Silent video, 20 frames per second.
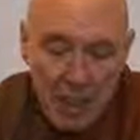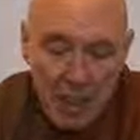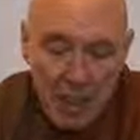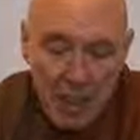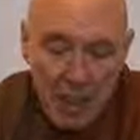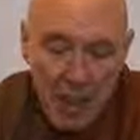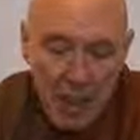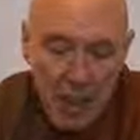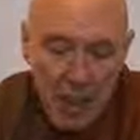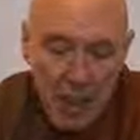
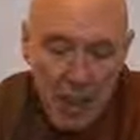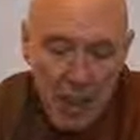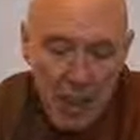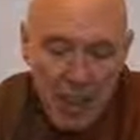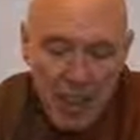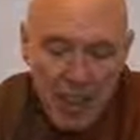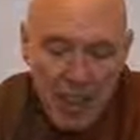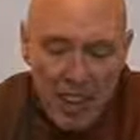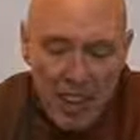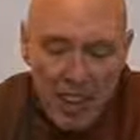
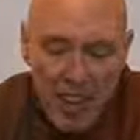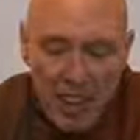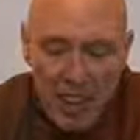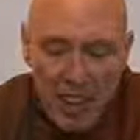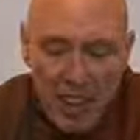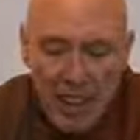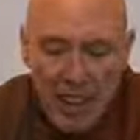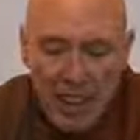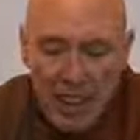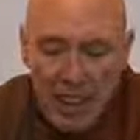Number
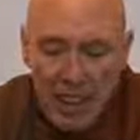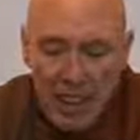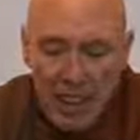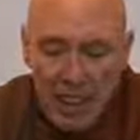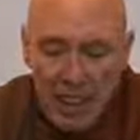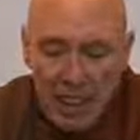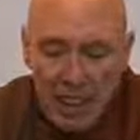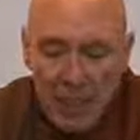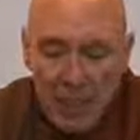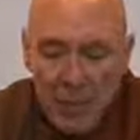11,
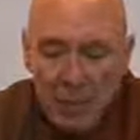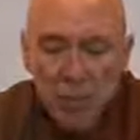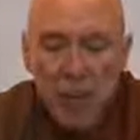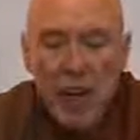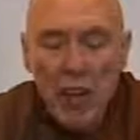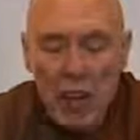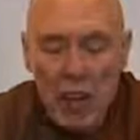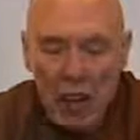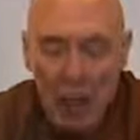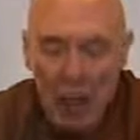
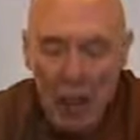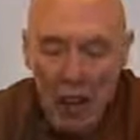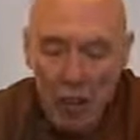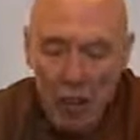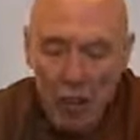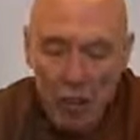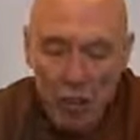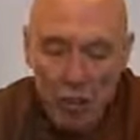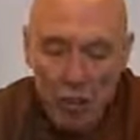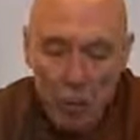when the
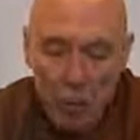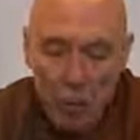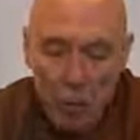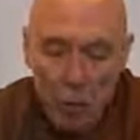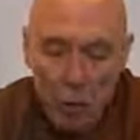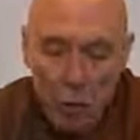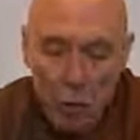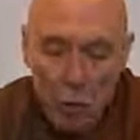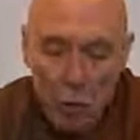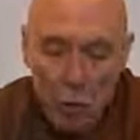monk is
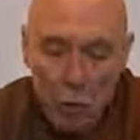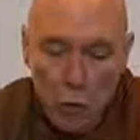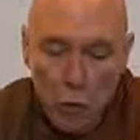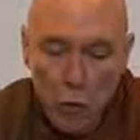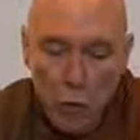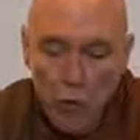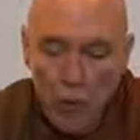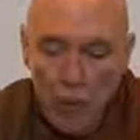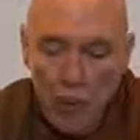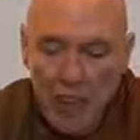
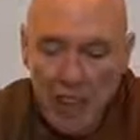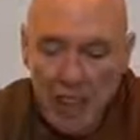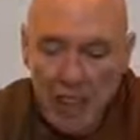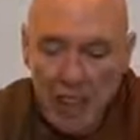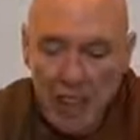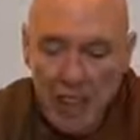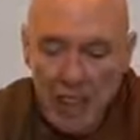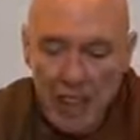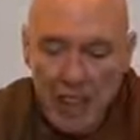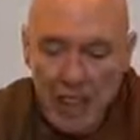reproved,
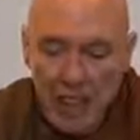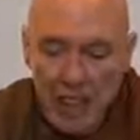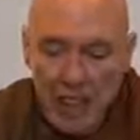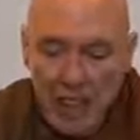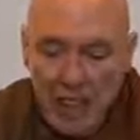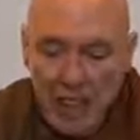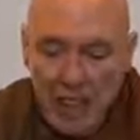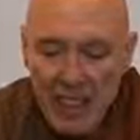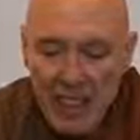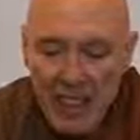
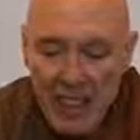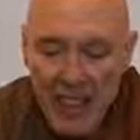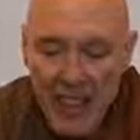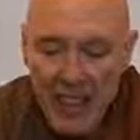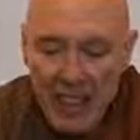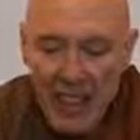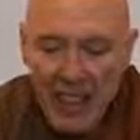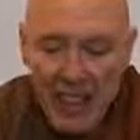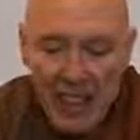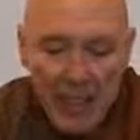
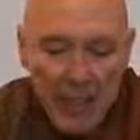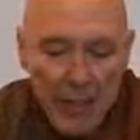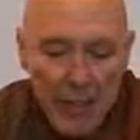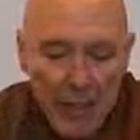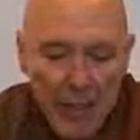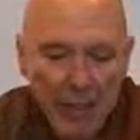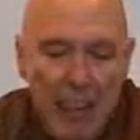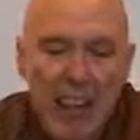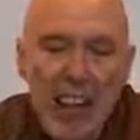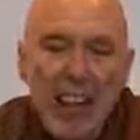then he
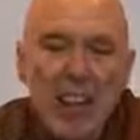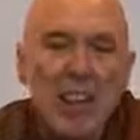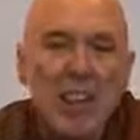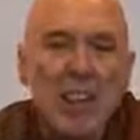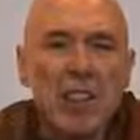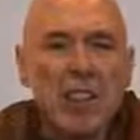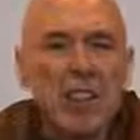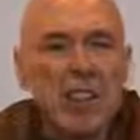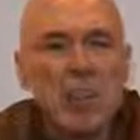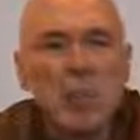
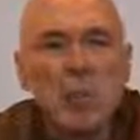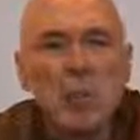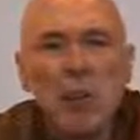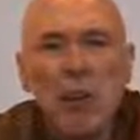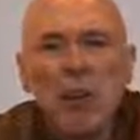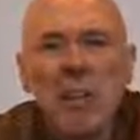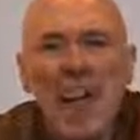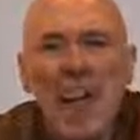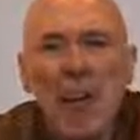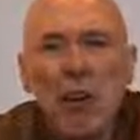fails to
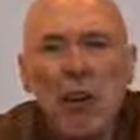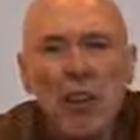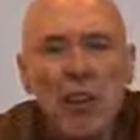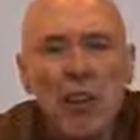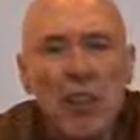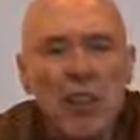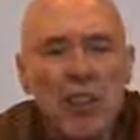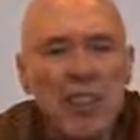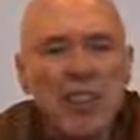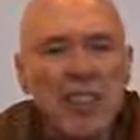account
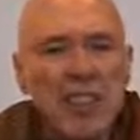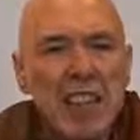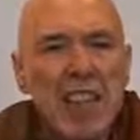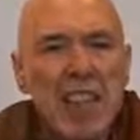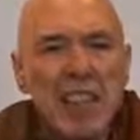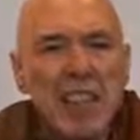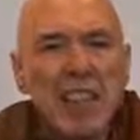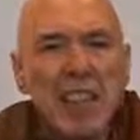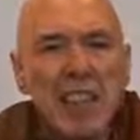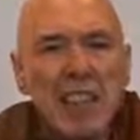for his
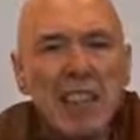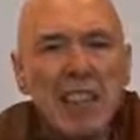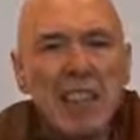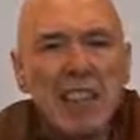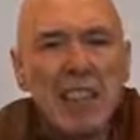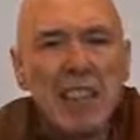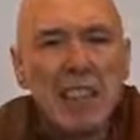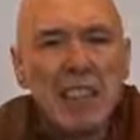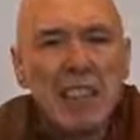conduct.